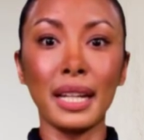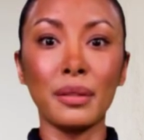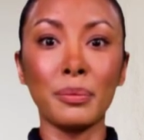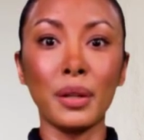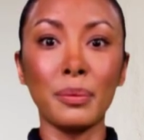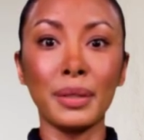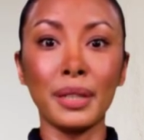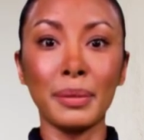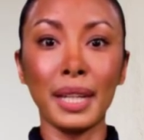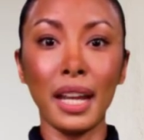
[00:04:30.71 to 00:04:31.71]

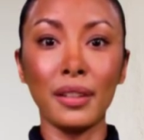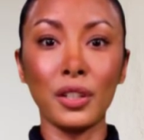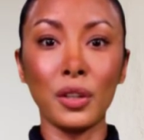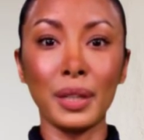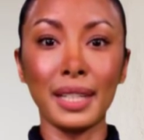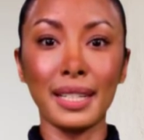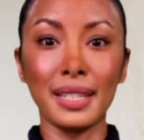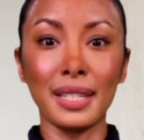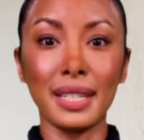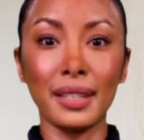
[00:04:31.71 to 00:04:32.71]
inappropriate behavior when
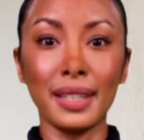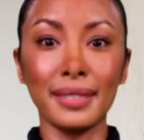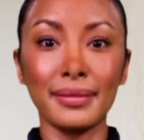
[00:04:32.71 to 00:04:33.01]
necessary.